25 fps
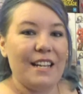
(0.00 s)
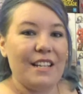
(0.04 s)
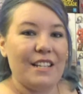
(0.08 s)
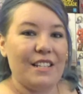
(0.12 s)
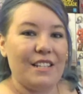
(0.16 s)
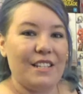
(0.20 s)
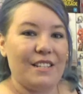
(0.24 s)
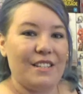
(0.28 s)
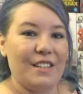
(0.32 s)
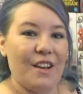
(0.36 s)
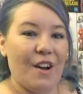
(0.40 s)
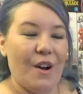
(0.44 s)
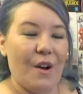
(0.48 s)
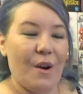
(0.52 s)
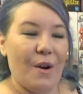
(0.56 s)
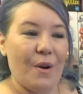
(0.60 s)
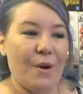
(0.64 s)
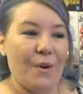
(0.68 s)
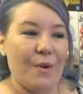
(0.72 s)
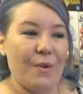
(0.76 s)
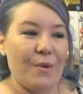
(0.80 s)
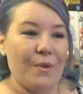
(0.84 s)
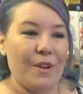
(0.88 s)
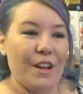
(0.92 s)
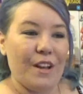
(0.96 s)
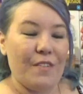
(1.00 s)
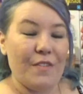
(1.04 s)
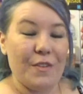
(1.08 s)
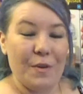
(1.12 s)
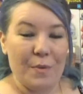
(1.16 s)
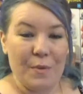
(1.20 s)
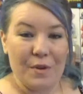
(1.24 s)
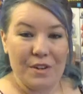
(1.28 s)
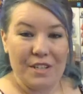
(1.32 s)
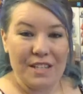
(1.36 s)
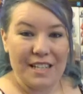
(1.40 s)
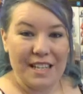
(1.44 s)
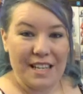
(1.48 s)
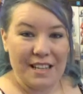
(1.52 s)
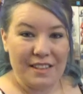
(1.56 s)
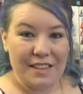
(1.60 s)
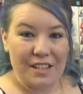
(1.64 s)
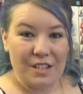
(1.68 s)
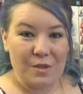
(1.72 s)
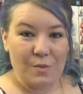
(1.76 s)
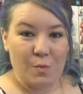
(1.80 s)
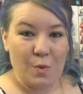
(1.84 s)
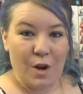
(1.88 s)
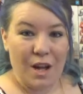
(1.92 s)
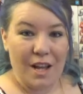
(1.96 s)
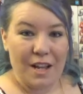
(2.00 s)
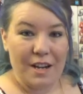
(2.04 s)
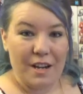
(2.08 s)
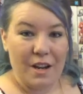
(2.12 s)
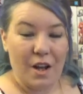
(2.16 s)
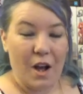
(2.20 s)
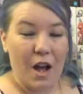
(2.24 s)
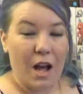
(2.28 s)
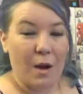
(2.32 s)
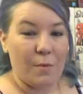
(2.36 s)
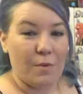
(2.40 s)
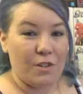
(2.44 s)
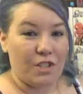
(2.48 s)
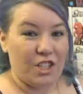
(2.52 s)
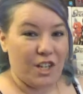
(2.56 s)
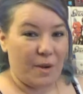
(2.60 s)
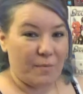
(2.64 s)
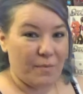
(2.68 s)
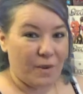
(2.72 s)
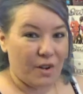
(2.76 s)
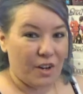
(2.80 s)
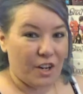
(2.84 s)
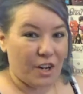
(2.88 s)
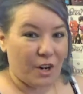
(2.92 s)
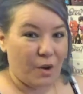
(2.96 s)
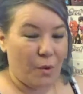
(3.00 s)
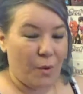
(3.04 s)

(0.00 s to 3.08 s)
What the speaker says: So if you want to get this one, I would jump on it